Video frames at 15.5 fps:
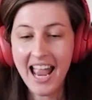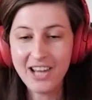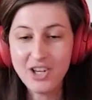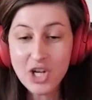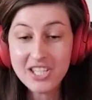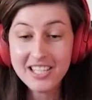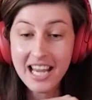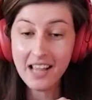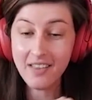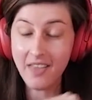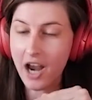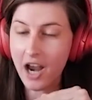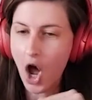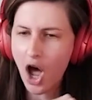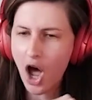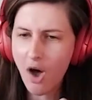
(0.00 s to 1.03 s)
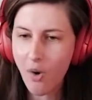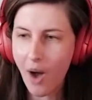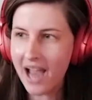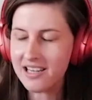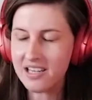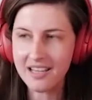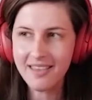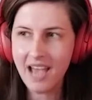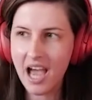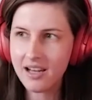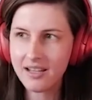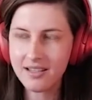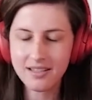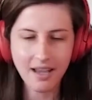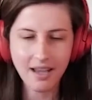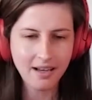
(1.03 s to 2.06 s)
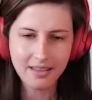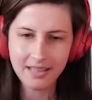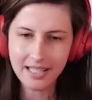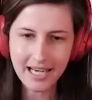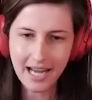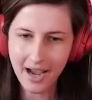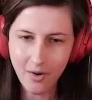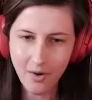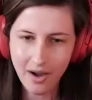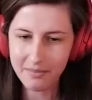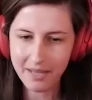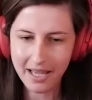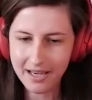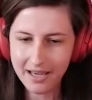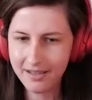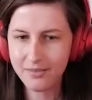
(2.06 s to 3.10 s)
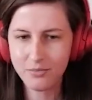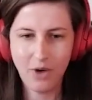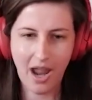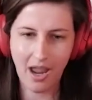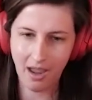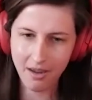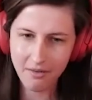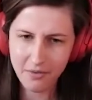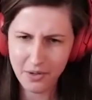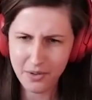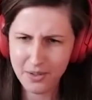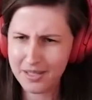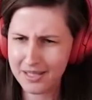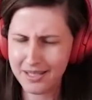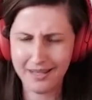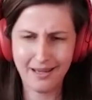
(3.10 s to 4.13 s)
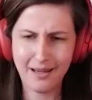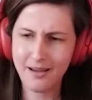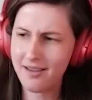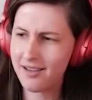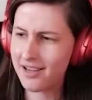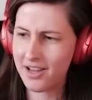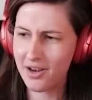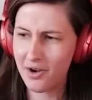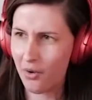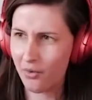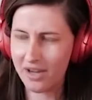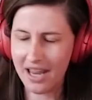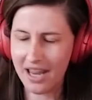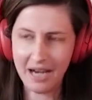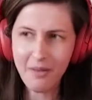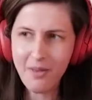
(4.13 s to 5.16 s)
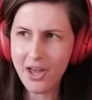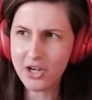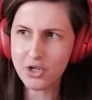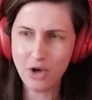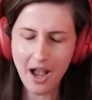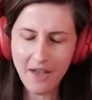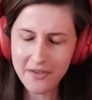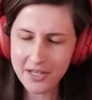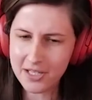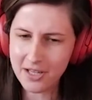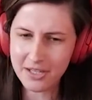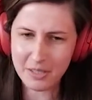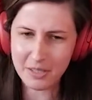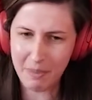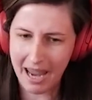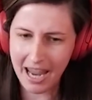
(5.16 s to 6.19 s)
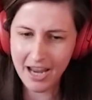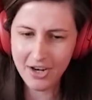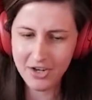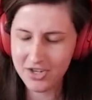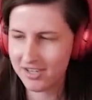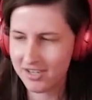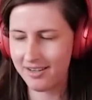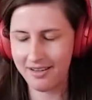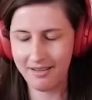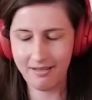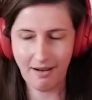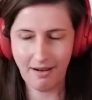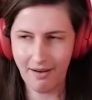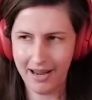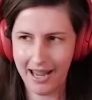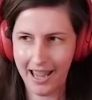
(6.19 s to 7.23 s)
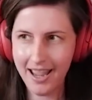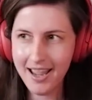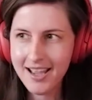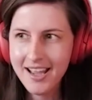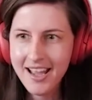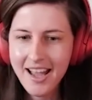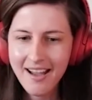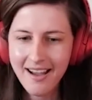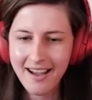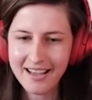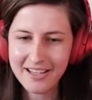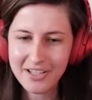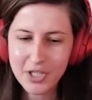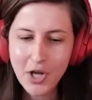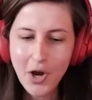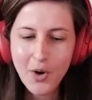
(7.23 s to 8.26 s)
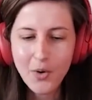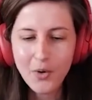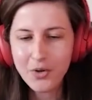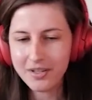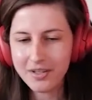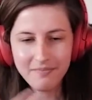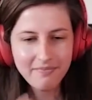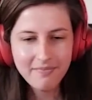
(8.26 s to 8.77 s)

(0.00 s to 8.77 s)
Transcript: and just seeing like oh i did that and suddenly now i'm like ranking for this like you know getting a lot of traffic to this page okay uh, so